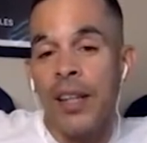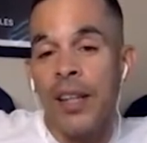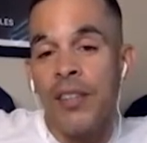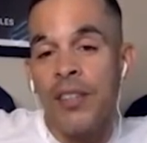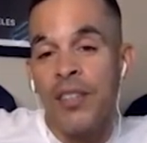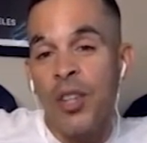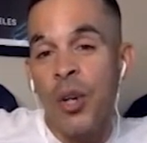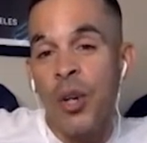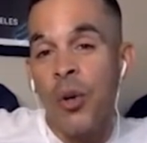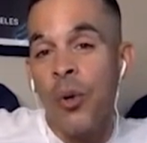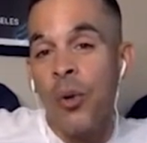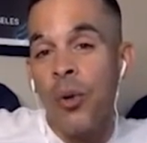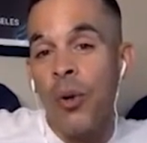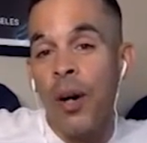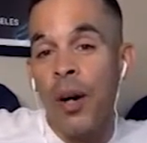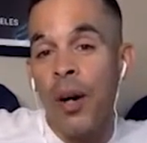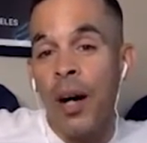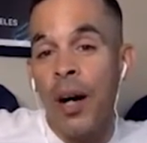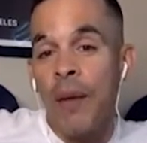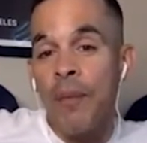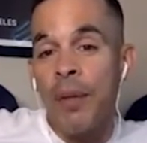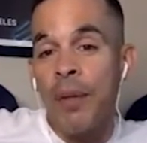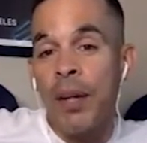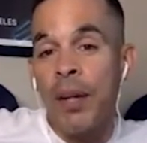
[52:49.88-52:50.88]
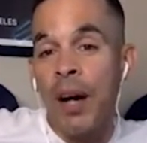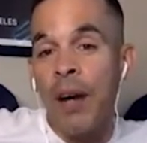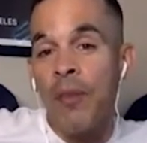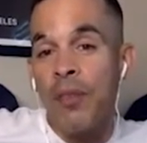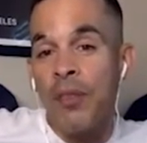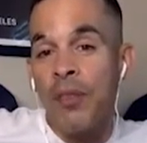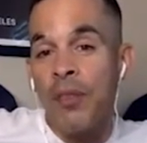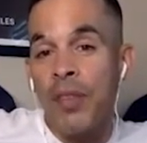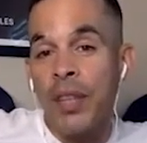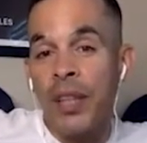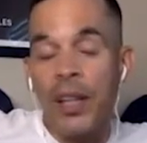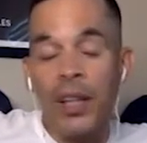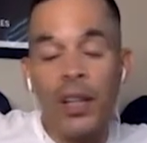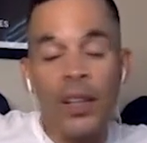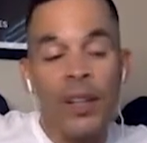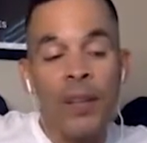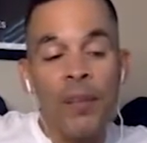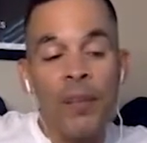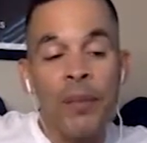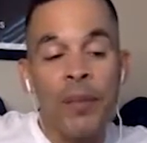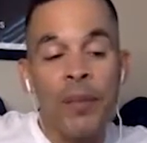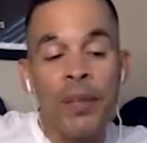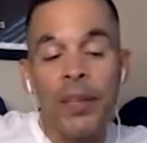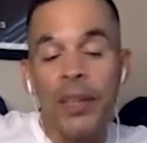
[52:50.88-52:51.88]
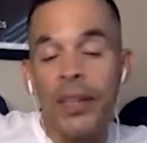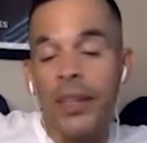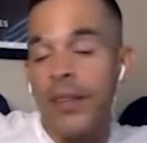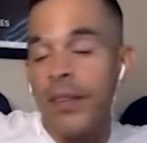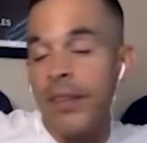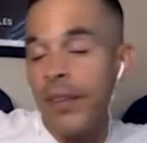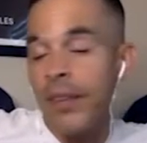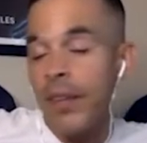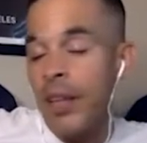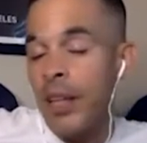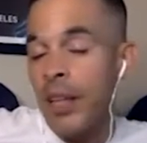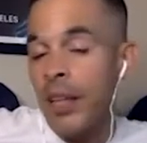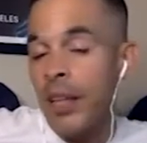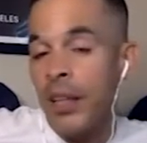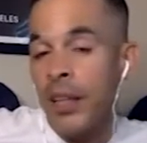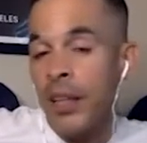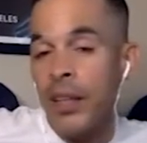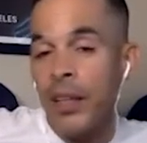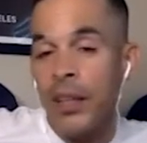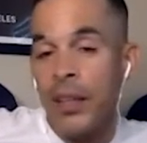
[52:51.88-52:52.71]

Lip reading: So I mean, obviously Colombia is like